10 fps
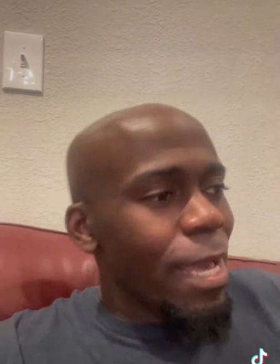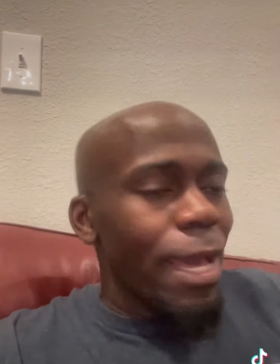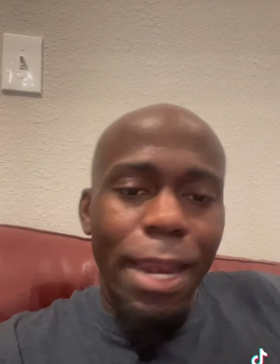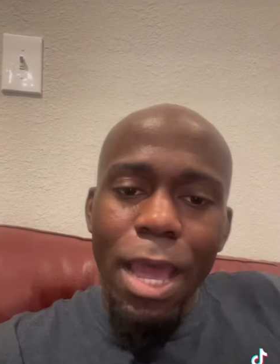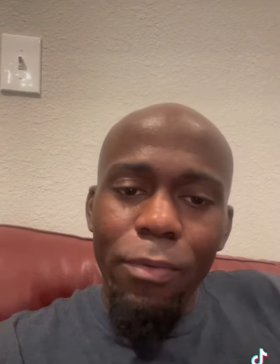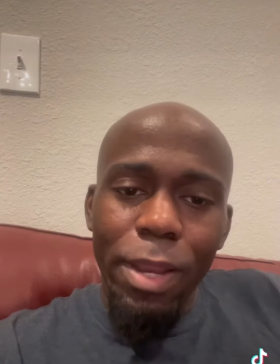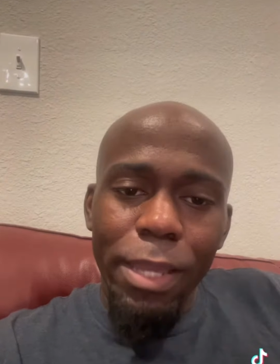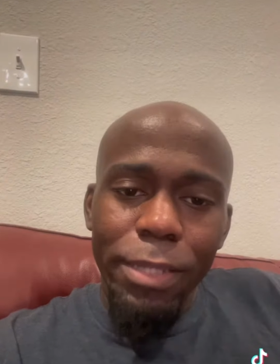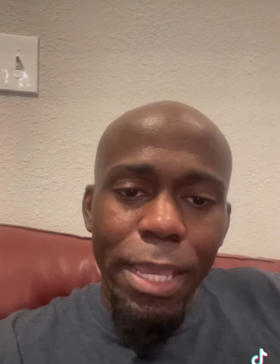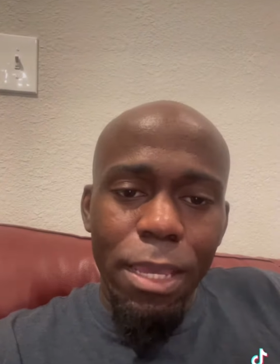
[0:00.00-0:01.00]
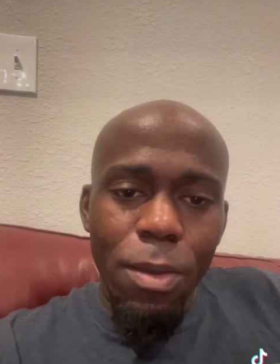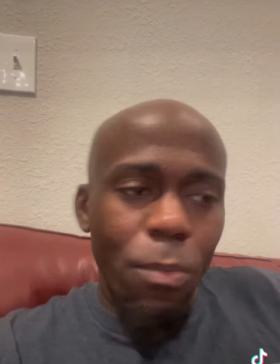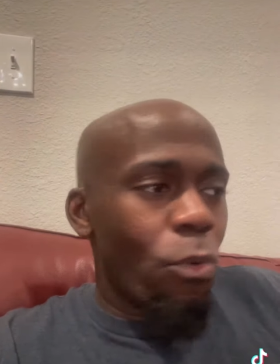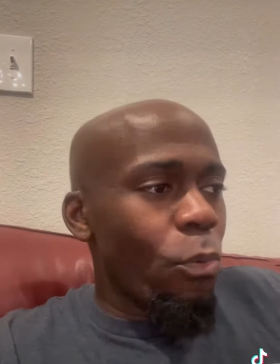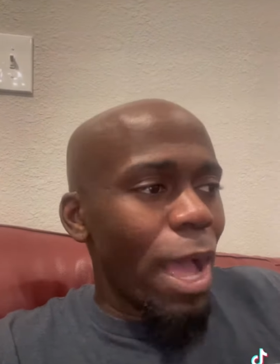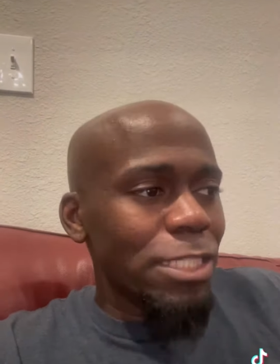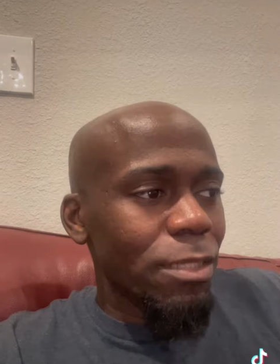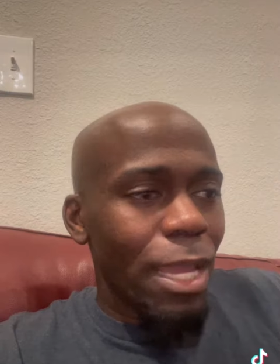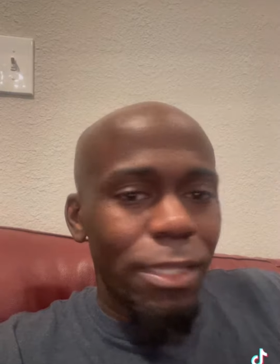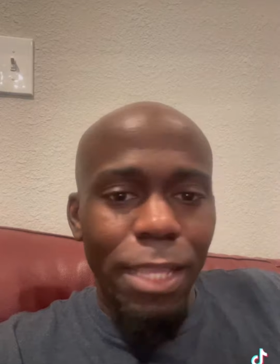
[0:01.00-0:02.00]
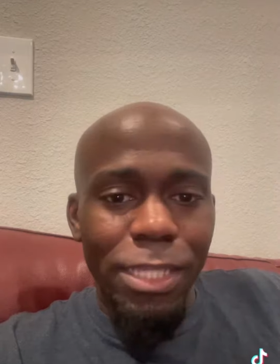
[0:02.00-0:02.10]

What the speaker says: And I was like, damn, why is it like that?